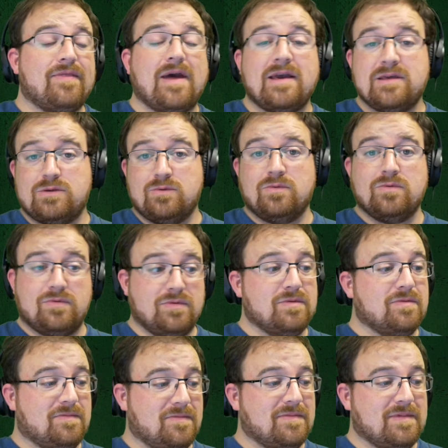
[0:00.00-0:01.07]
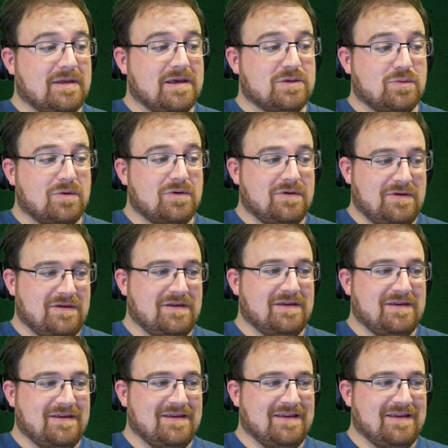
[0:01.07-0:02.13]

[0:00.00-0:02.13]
add a bone without it breaking,